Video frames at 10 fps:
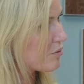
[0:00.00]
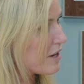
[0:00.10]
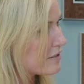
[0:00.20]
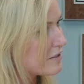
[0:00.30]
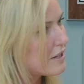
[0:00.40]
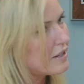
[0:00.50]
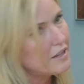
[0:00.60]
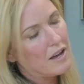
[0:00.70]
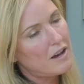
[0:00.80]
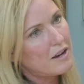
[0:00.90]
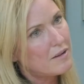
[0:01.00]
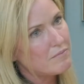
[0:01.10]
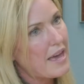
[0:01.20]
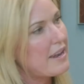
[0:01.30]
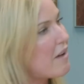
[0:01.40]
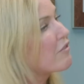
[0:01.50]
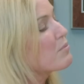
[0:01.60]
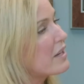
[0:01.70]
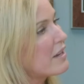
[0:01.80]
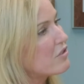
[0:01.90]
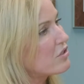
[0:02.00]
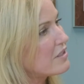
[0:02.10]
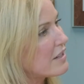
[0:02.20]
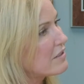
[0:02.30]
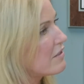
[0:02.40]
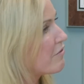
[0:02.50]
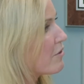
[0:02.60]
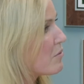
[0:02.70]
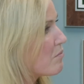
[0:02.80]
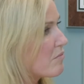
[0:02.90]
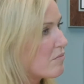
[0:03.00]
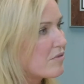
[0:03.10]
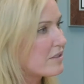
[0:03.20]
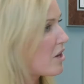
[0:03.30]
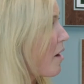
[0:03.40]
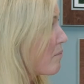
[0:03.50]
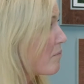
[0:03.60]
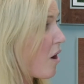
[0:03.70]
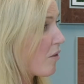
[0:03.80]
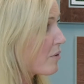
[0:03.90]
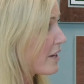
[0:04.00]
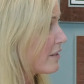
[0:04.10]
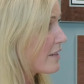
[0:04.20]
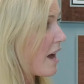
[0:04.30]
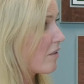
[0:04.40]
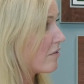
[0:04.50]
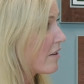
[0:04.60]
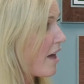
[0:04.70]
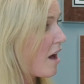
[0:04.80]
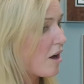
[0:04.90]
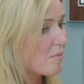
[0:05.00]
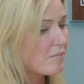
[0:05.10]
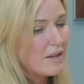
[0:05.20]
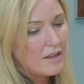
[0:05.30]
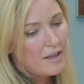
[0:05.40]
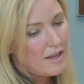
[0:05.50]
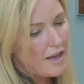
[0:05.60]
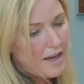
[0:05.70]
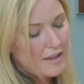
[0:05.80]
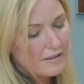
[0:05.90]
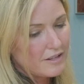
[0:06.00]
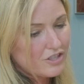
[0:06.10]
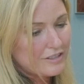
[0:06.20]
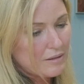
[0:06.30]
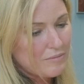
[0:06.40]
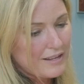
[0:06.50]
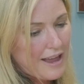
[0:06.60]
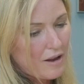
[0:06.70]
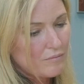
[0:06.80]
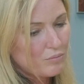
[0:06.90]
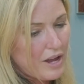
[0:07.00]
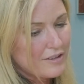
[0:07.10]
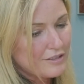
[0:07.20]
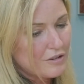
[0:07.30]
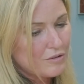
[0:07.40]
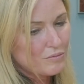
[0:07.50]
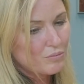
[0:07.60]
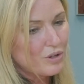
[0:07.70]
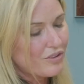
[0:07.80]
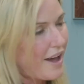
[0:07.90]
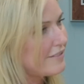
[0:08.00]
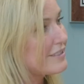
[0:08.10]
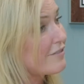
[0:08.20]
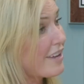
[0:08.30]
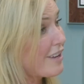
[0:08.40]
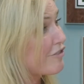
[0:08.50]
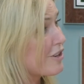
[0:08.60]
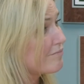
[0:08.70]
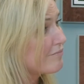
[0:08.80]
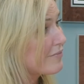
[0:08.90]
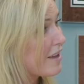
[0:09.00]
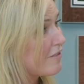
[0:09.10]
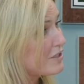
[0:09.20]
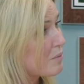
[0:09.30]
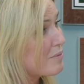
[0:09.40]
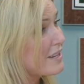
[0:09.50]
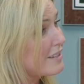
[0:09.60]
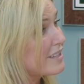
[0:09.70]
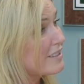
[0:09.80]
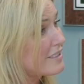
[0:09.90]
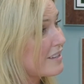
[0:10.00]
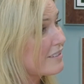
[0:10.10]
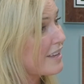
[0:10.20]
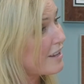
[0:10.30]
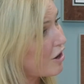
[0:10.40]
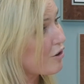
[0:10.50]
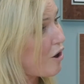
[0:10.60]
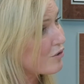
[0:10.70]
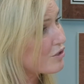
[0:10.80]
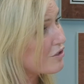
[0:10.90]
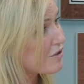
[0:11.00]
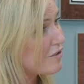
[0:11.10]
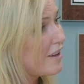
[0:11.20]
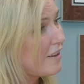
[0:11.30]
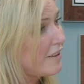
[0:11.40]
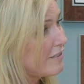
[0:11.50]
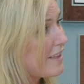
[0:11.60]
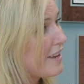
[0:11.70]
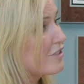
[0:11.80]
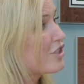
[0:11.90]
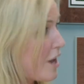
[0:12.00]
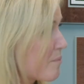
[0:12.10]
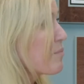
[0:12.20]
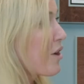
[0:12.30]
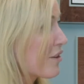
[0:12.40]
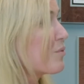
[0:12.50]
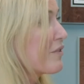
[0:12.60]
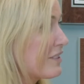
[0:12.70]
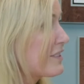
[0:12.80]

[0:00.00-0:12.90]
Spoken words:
us that everybody understands it from the top all the way down. And it's just something that we also will not deviate from. If somebody doesn't get our culture, they should not be part of the Woofie's